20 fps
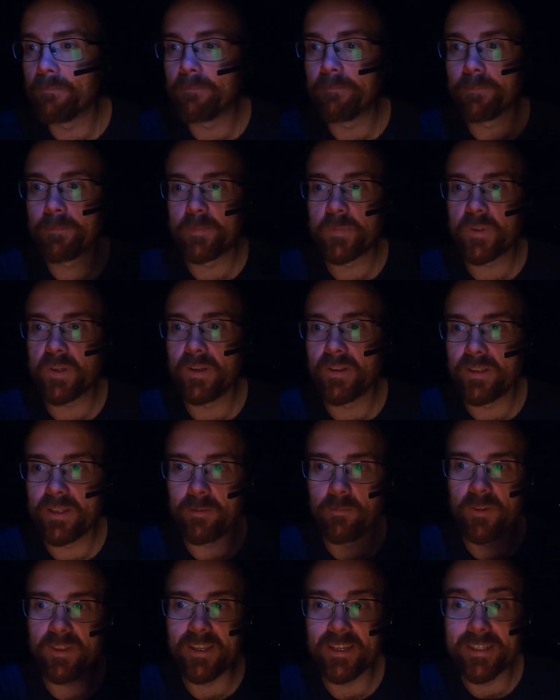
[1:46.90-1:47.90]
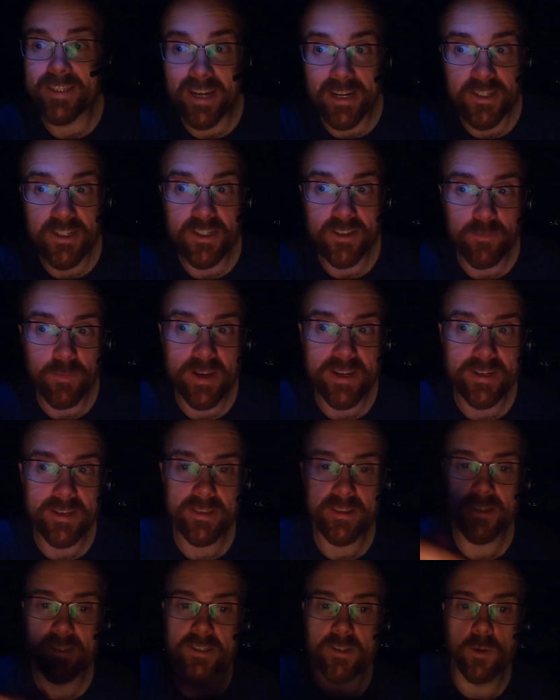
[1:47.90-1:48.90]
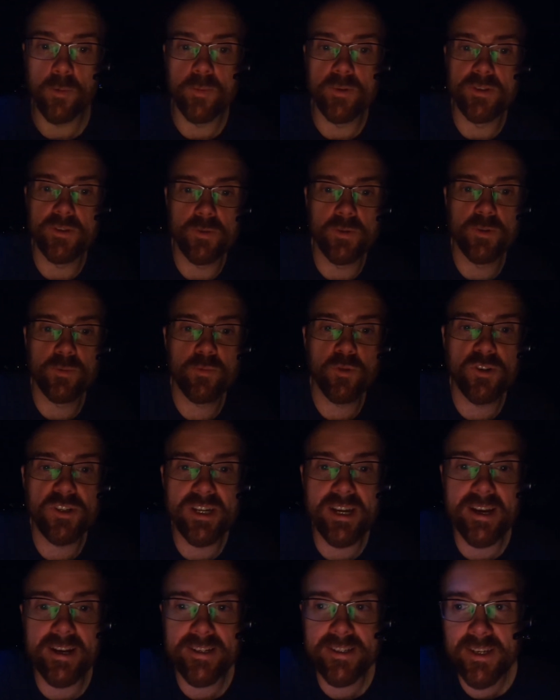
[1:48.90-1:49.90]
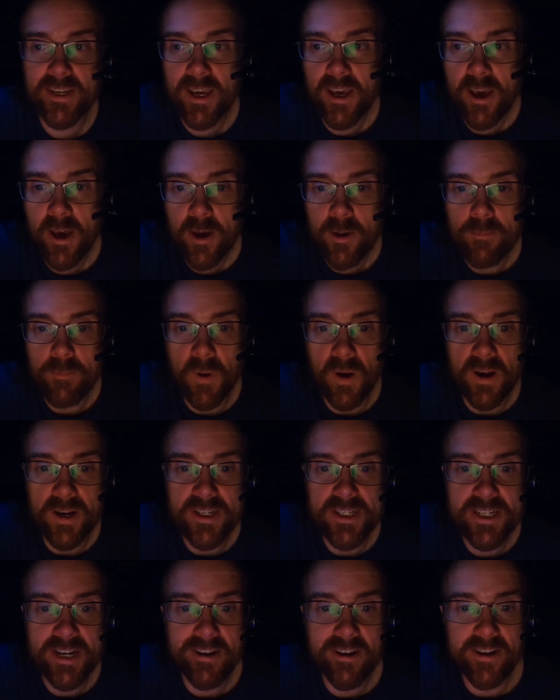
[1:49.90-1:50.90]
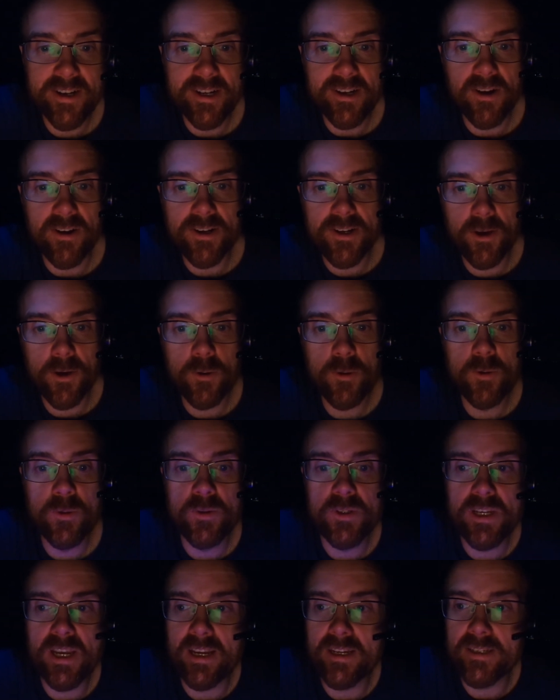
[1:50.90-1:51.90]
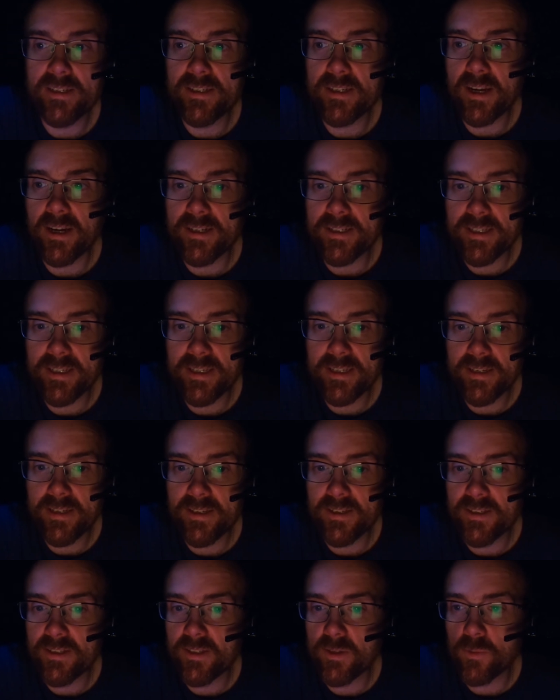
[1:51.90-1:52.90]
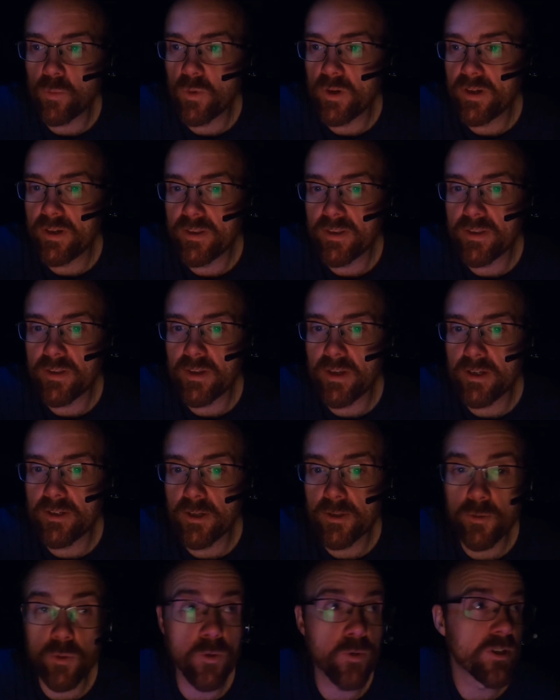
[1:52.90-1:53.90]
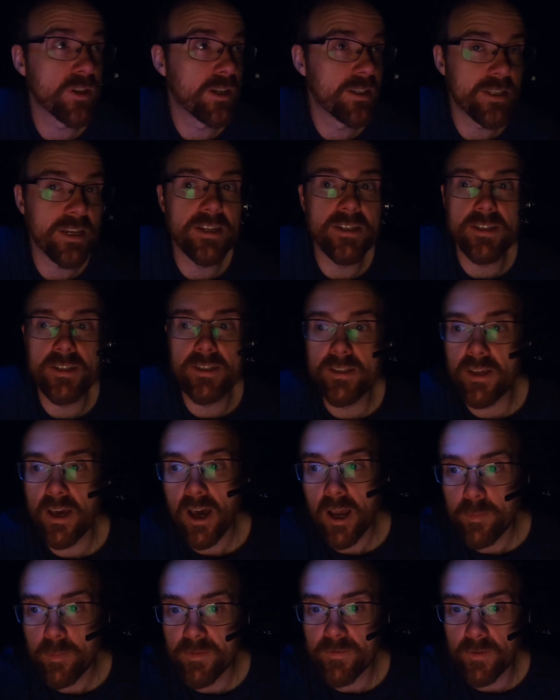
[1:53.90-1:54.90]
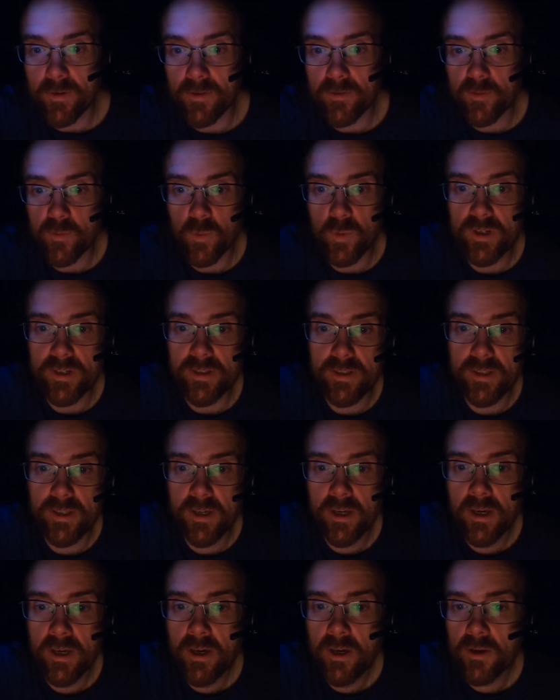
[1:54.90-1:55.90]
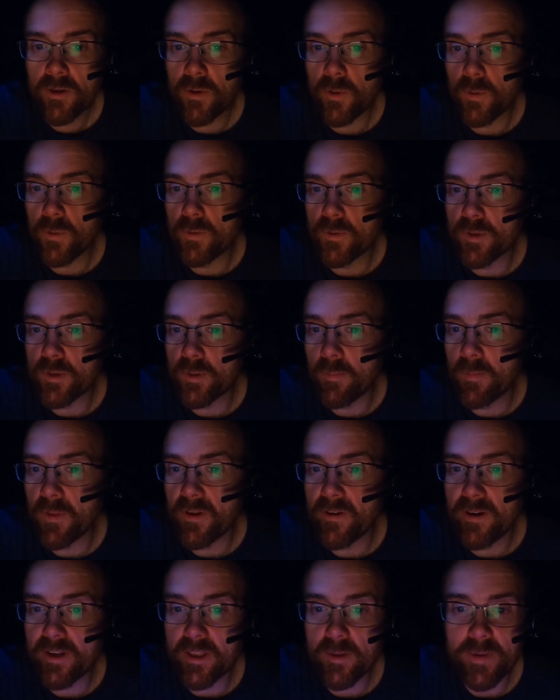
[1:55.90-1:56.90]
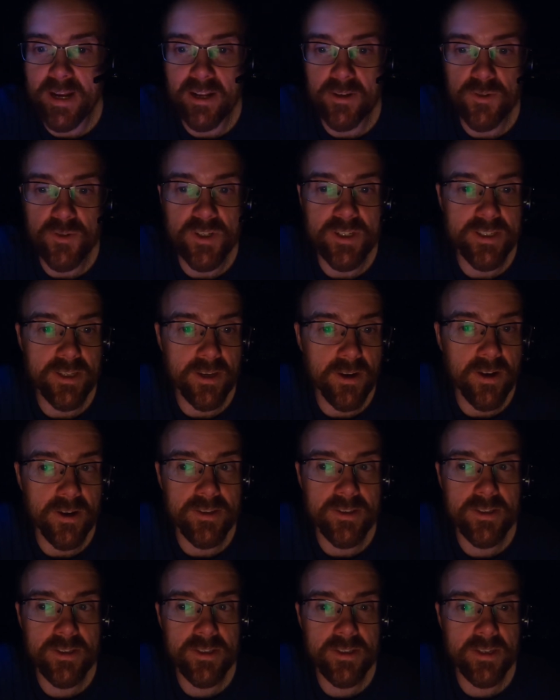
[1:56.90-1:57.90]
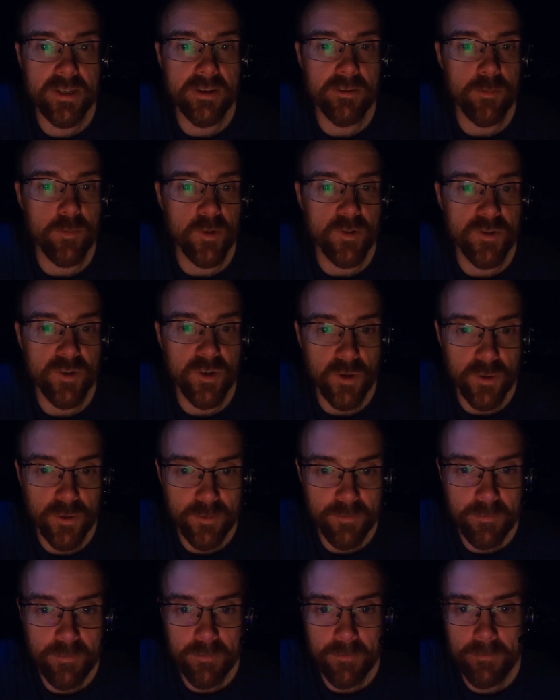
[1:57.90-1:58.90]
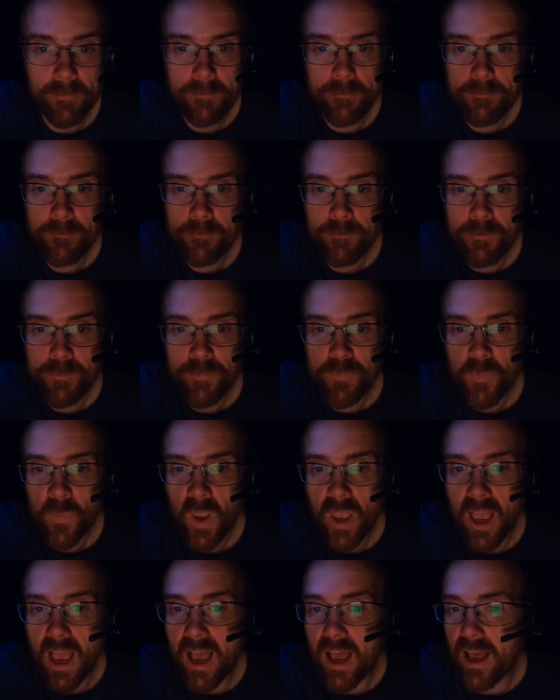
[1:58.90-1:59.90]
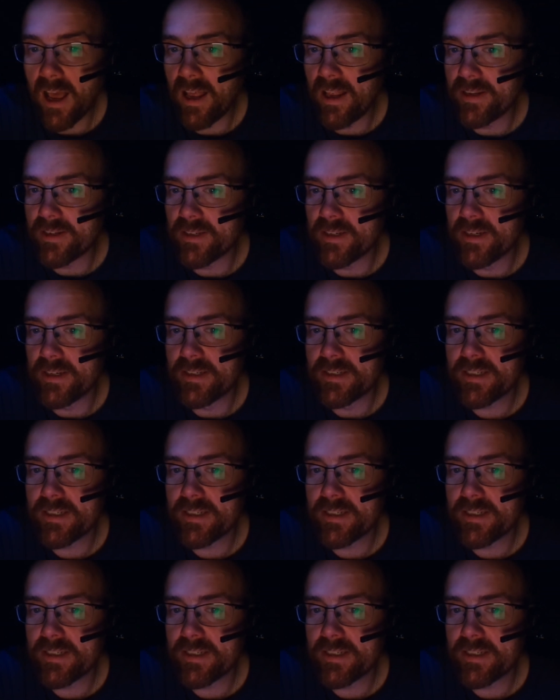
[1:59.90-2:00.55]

certainly with the intention of making this an open source project by sharing our code and ideas with another organization that I'm involved with called Blurring the Boundaries Arts here in Montreal. And